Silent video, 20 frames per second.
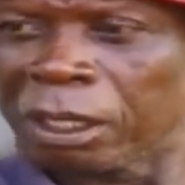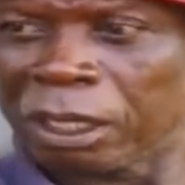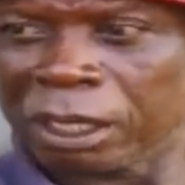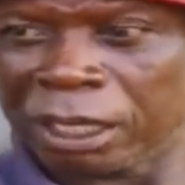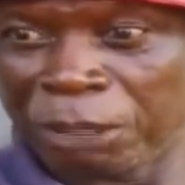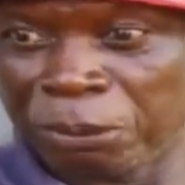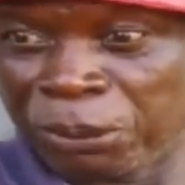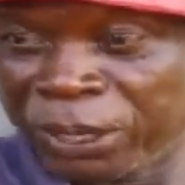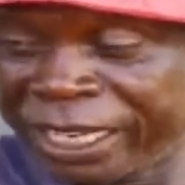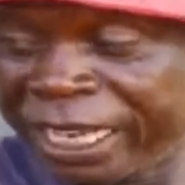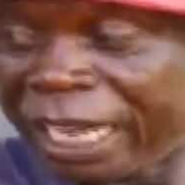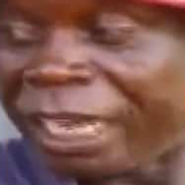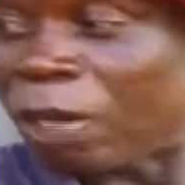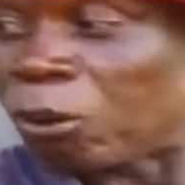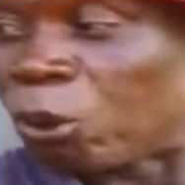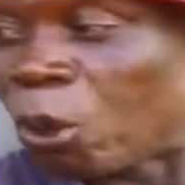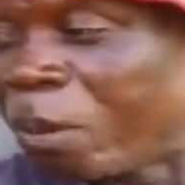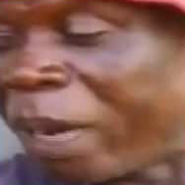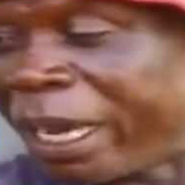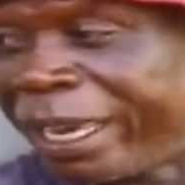It is
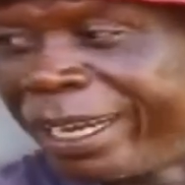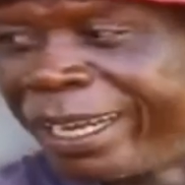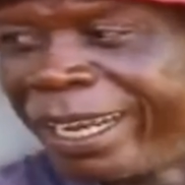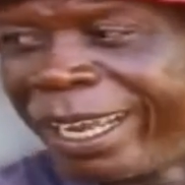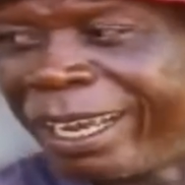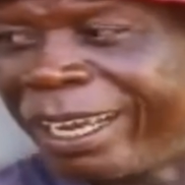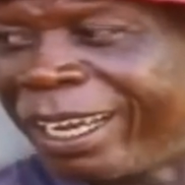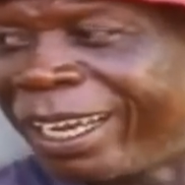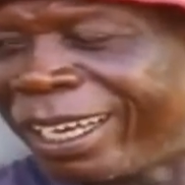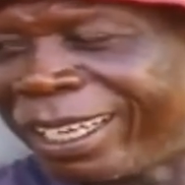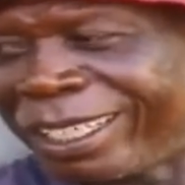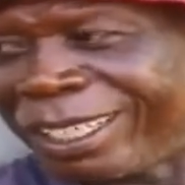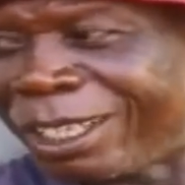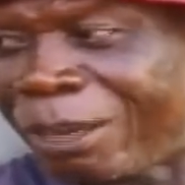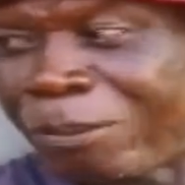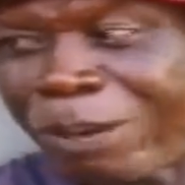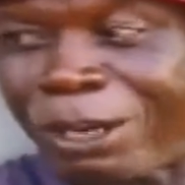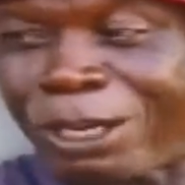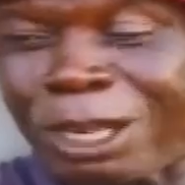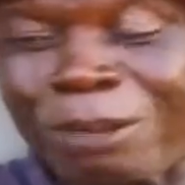because of pressure.
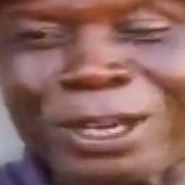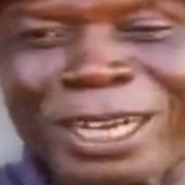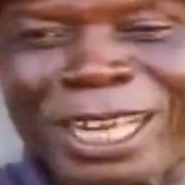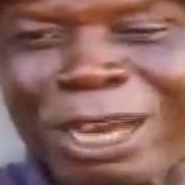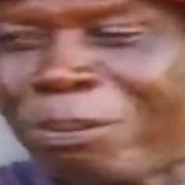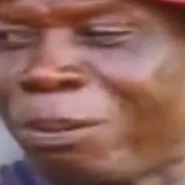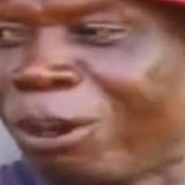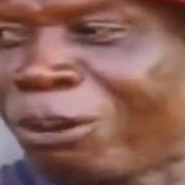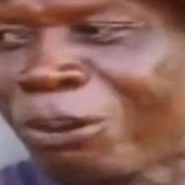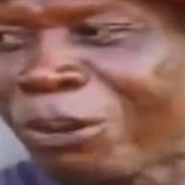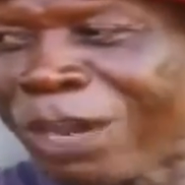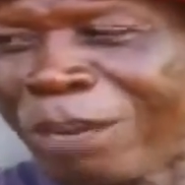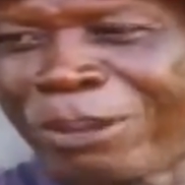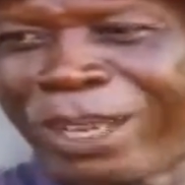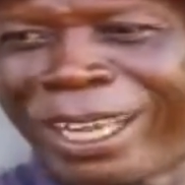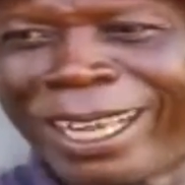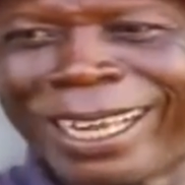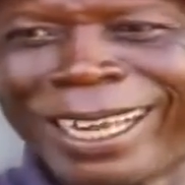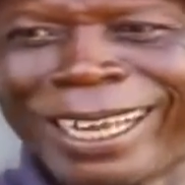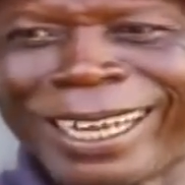That is
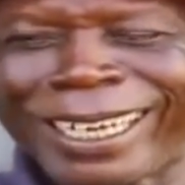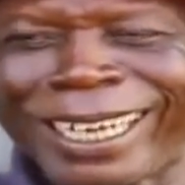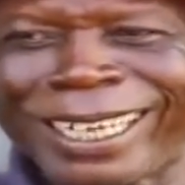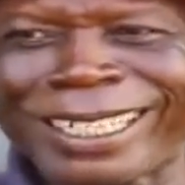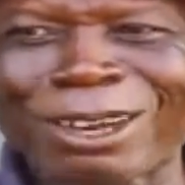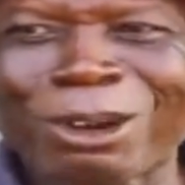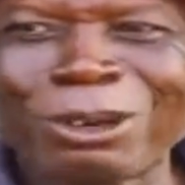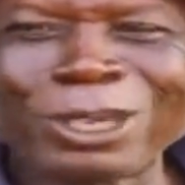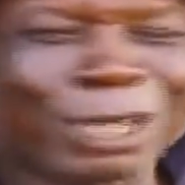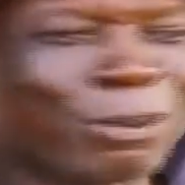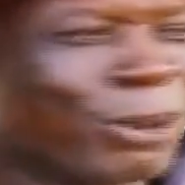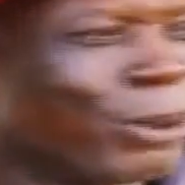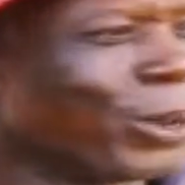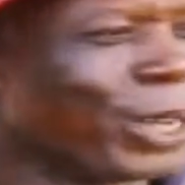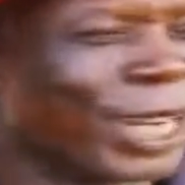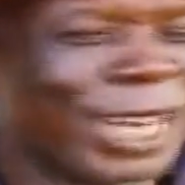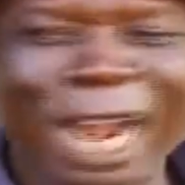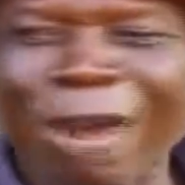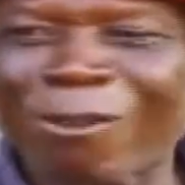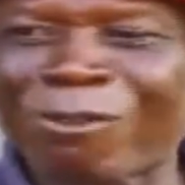why we chastise
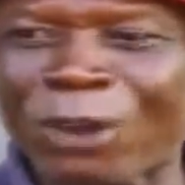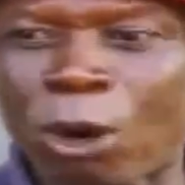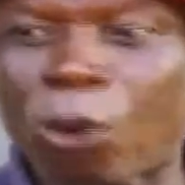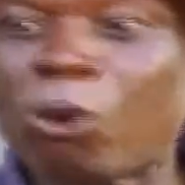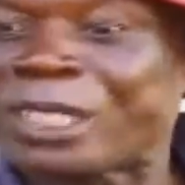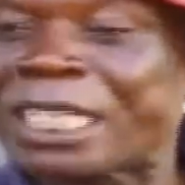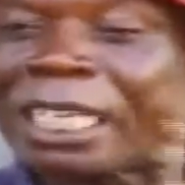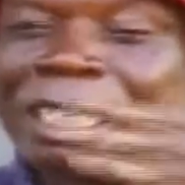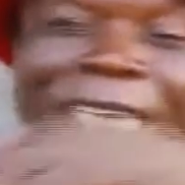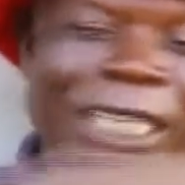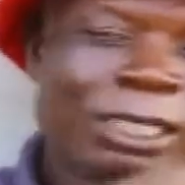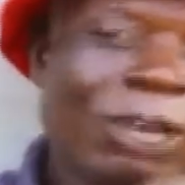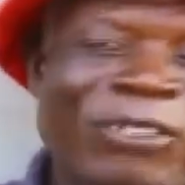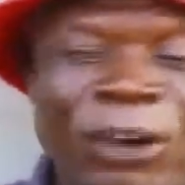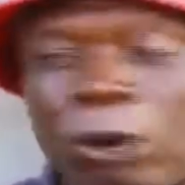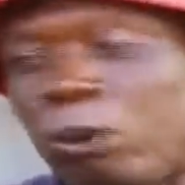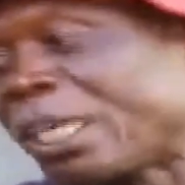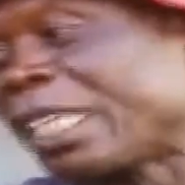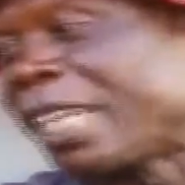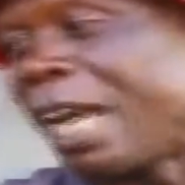the team.
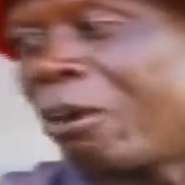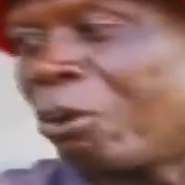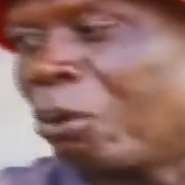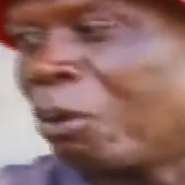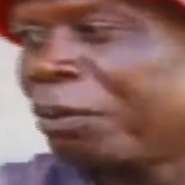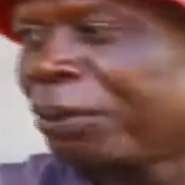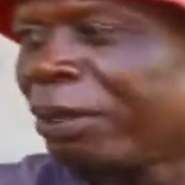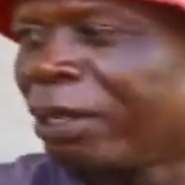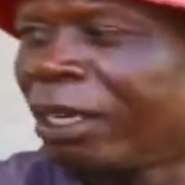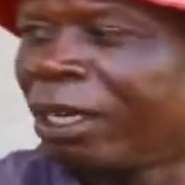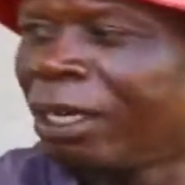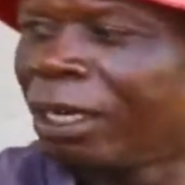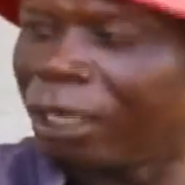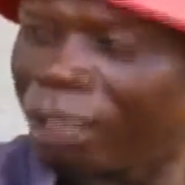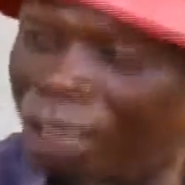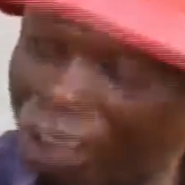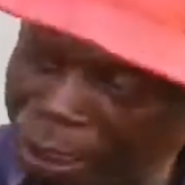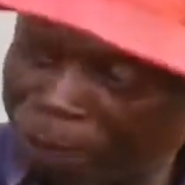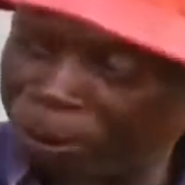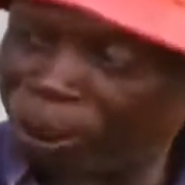They can earn
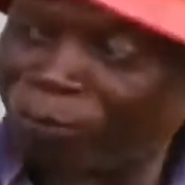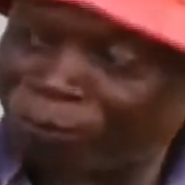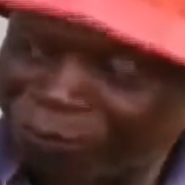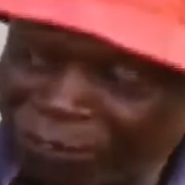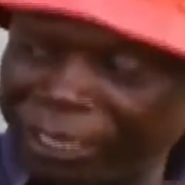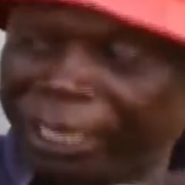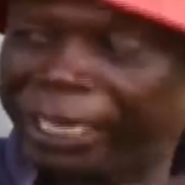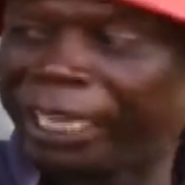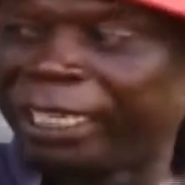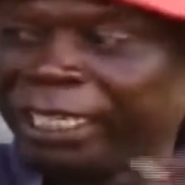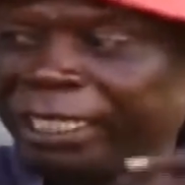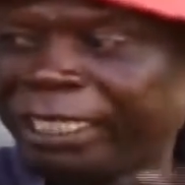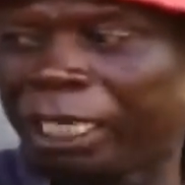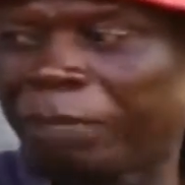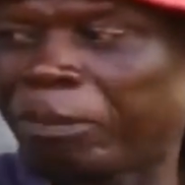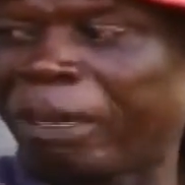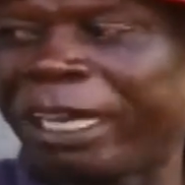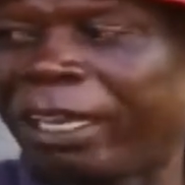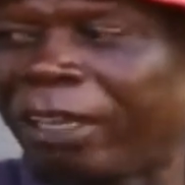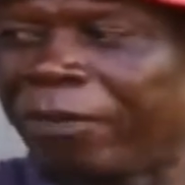all the dollars,
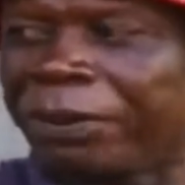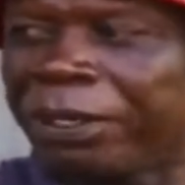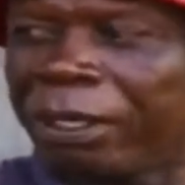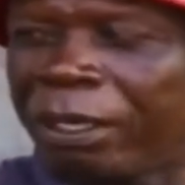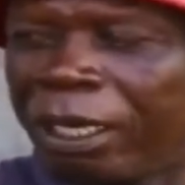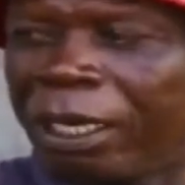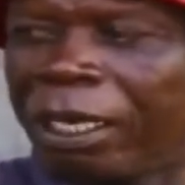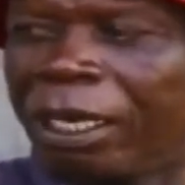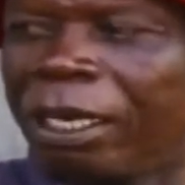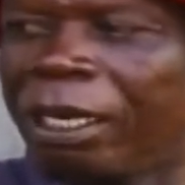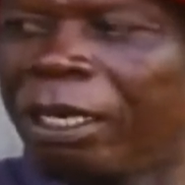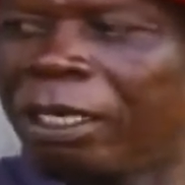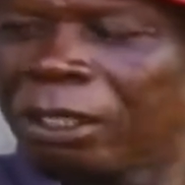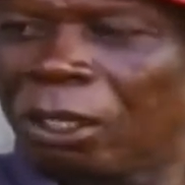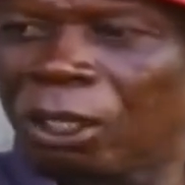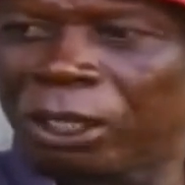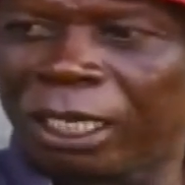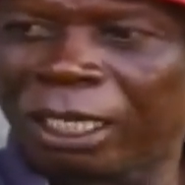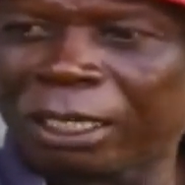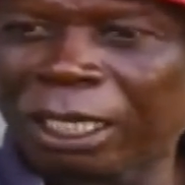but we need our
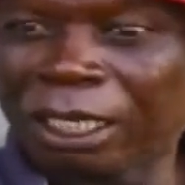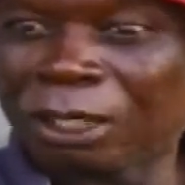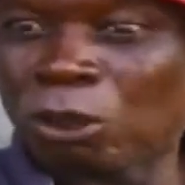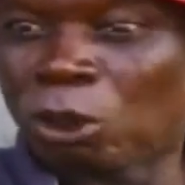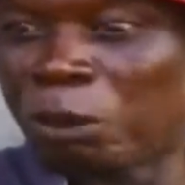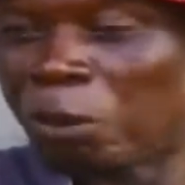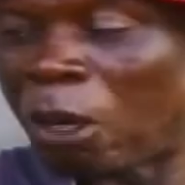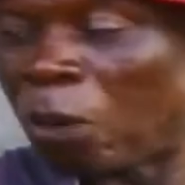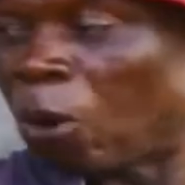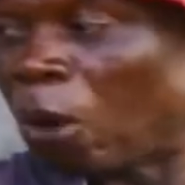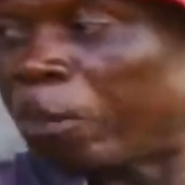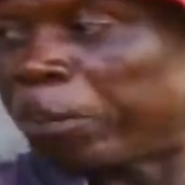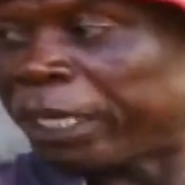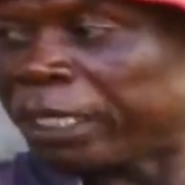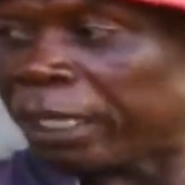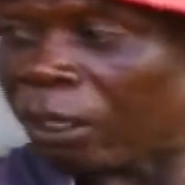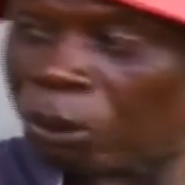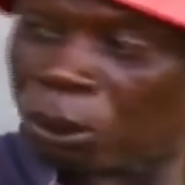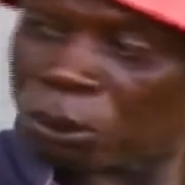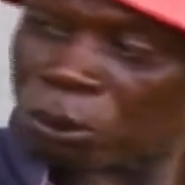win to
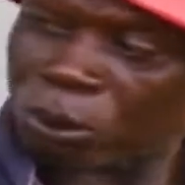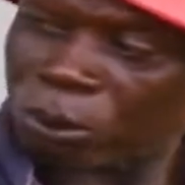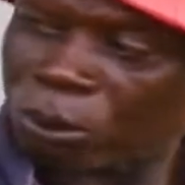jubilate.